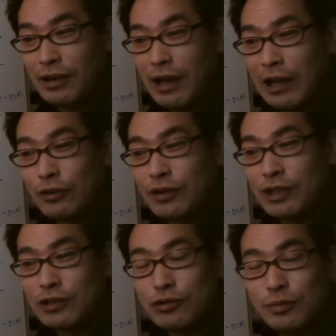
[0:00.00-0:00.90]
I don't
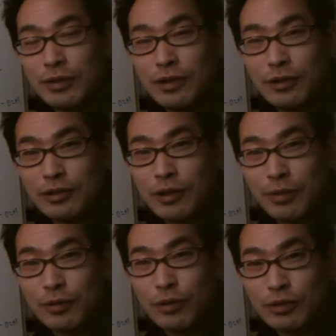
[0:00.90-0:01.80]
think he should be the
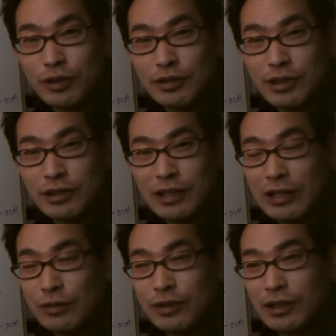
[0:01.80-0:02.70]
Supreme Court justice. I
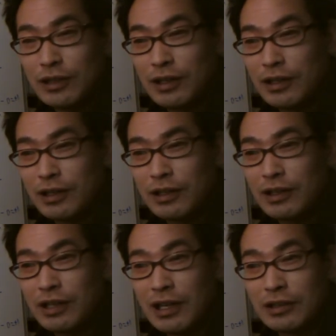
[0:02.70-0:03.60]
don't think
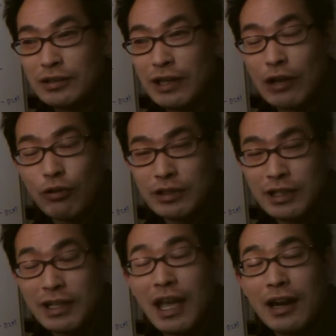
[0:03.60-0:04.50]
he has
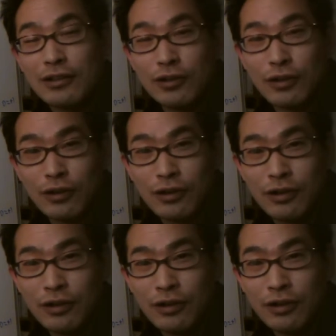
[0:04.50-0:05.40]
requisite character.
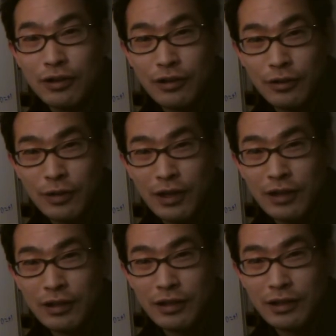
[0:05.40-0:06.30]
Okay,
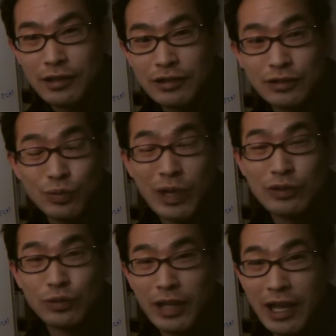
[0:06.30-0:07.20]
he just went
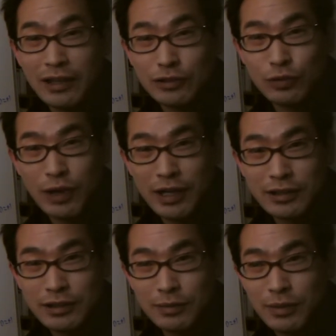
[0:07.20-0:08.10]
to Yale
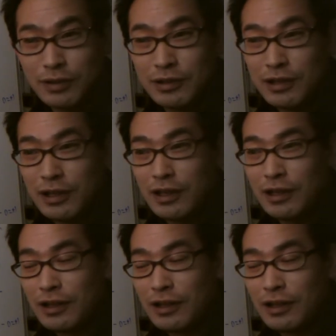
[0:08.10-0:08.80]
twice. But